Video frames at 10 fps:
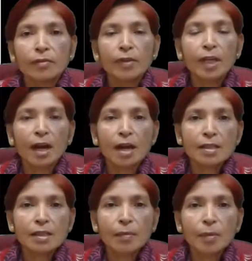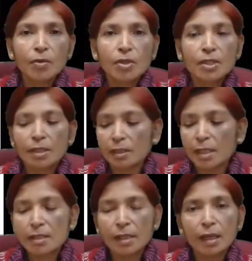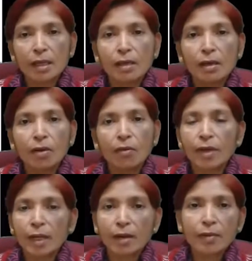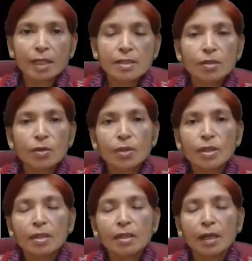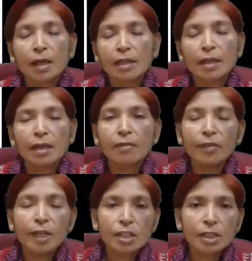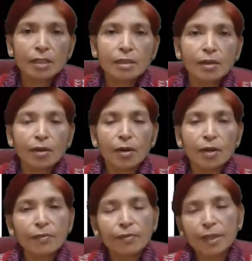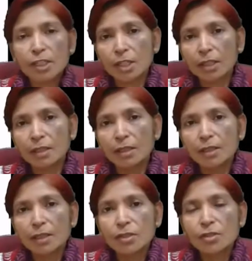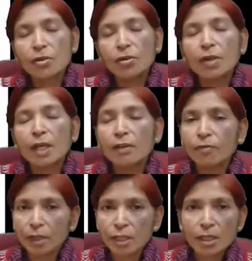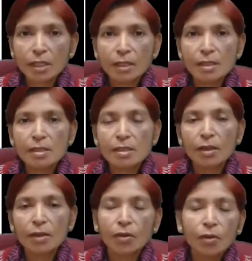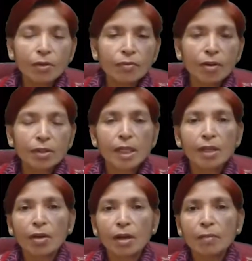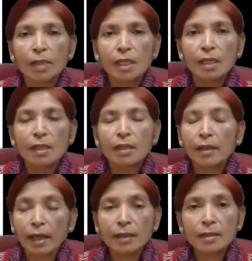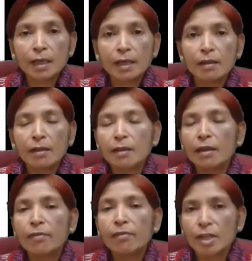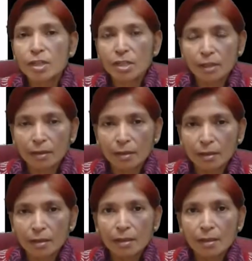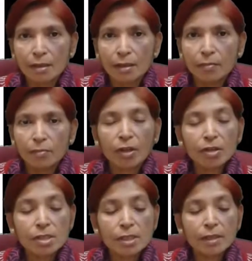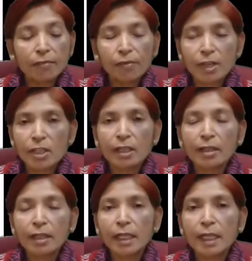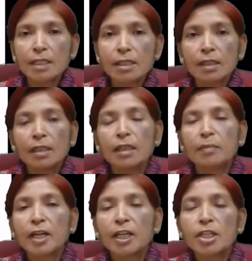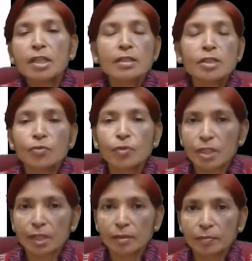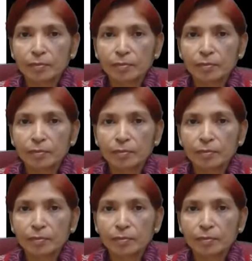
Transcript: we ask about this thing, whatever is good, either inflation or deflation, so inflation is good for the economy rather than deflation because deflation create depression situation